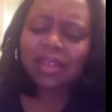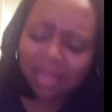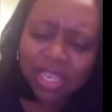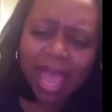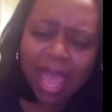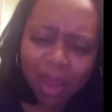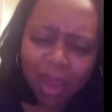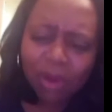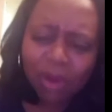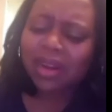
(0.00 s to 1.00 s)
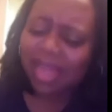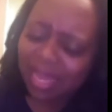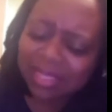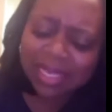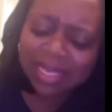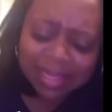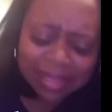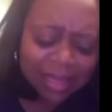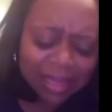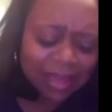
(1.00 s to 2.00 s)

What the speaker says: lunch hour on 18th